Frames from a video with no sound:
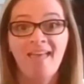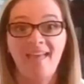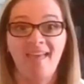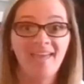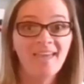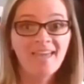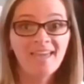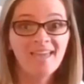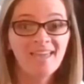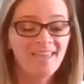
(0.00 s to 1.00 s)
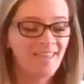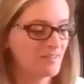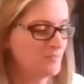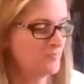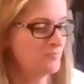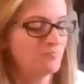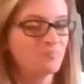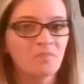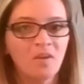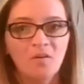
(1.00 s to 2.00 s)
Hey,
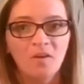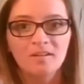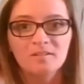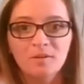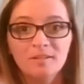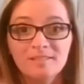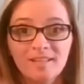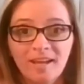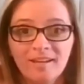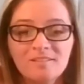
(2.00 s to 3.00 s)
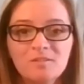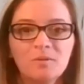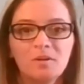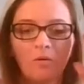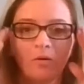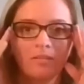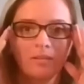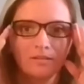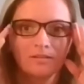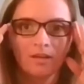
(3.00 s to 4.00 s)
okay, so I decided to record
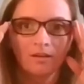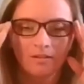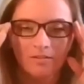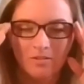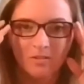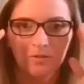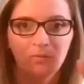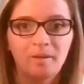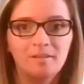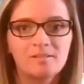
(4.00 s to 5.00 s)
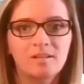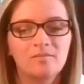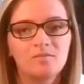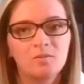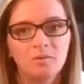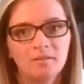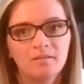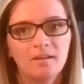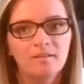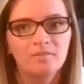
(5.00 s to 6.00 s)
this under Zoom instead of doing a
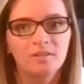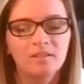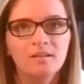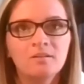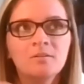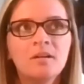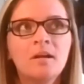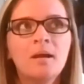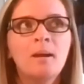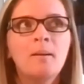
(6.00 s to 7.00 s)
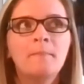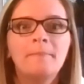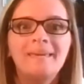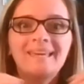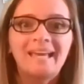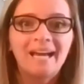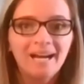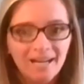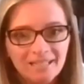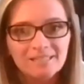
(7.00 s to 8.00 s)
live video
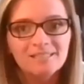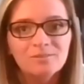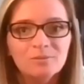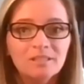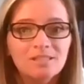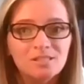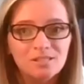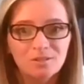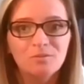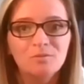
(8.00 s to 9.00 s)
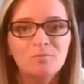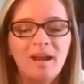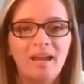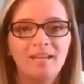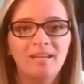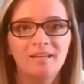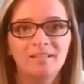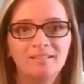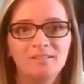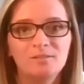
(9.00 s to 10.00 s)
because with Zoom, I
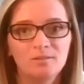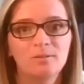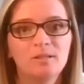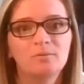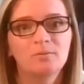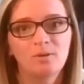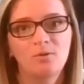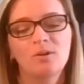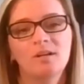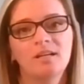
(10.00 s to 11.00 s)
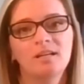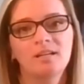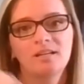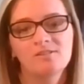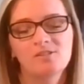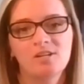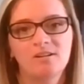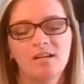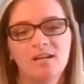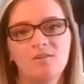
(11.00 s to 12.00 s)
can do it, record it, and
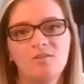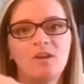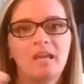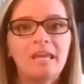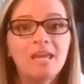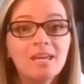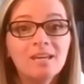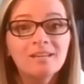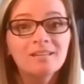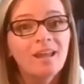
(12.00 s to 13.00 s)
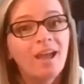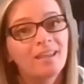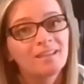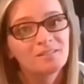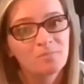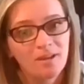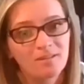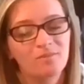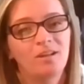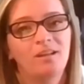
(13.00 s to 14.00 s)
share it out, and I get to be
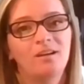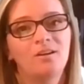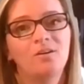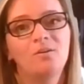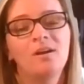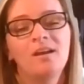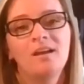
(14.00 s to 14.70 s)
on video.